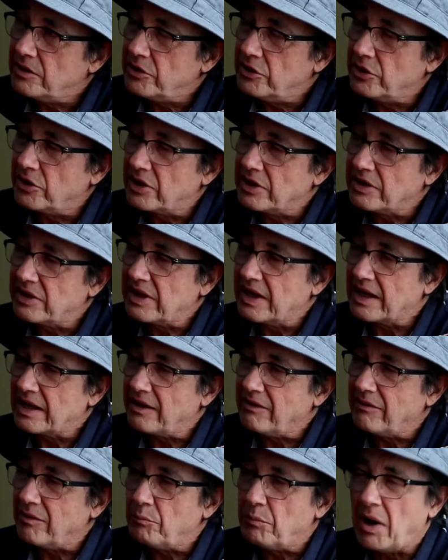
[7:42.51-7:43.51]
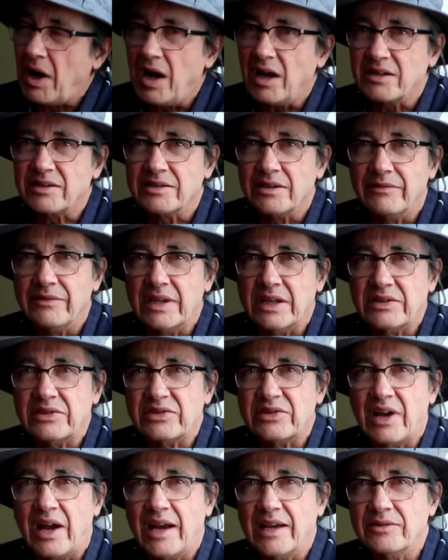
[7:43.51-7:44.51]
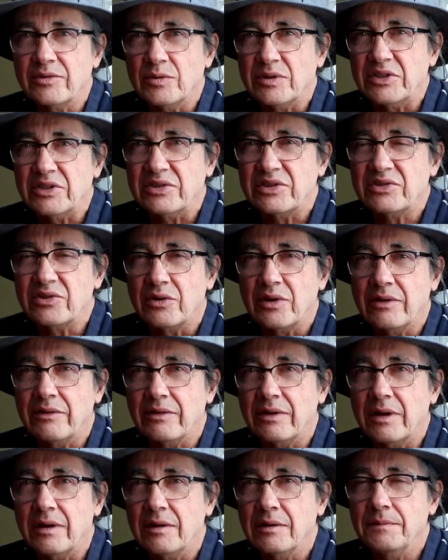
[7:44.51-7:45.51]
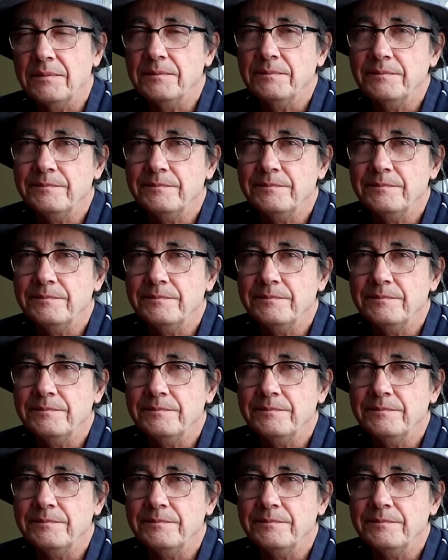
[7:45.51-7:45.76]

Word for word: you can think of a box of this size, which is sort of a